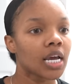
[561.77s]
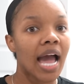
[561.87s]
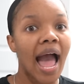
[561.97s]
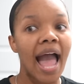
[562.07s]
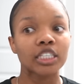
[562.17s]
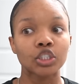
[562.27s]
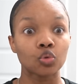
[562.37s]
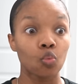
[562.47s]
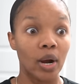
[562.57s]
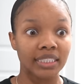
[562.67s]
I asked you
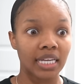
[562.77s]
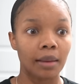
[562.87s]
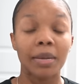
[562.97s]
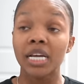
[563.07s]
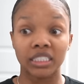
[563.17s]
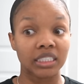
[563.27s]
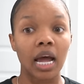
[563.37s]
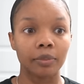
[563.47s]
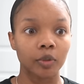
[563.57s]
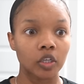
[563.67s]
one time to
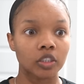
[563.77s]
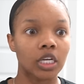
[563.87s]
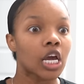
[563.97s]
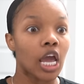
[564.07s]
stop cursing,